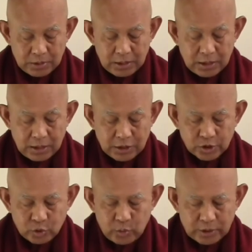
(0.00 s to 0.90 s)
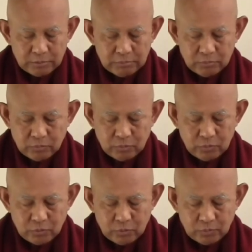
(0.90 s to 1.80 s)
English, quick,
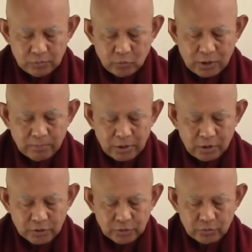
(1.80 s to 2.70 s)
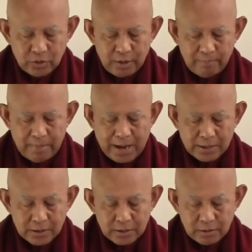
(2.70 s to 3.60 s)
one belongs to
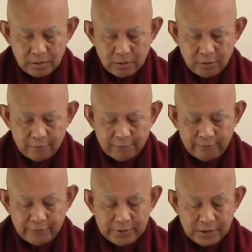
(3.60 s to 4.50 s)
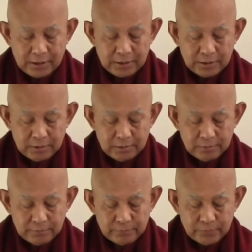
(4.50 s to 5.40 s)
matter or feeling,
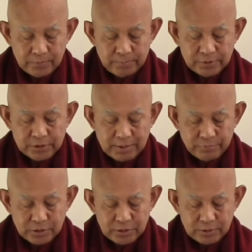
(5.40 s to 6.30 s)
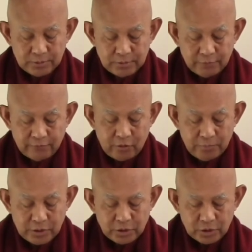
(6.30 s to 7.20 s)
perception,
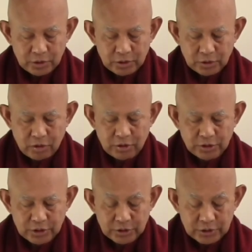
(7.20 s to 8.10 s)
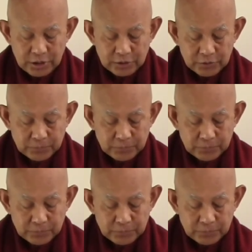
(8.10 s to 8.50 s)
formation, consciousness.